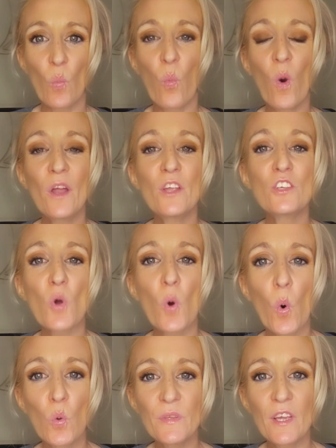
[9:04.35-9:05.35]
what is
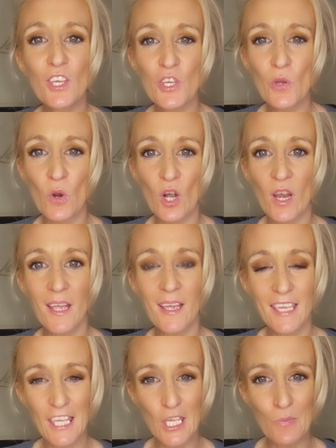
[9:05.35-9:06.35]
holding your
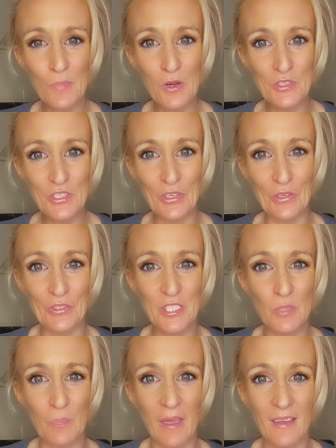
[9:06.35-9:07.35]
emotional
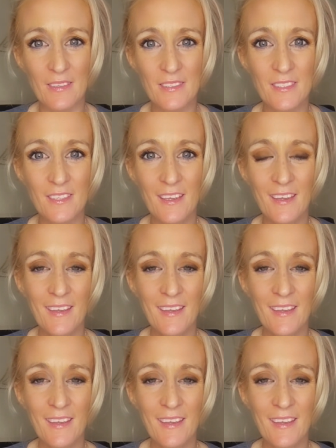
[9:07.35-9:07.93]
space?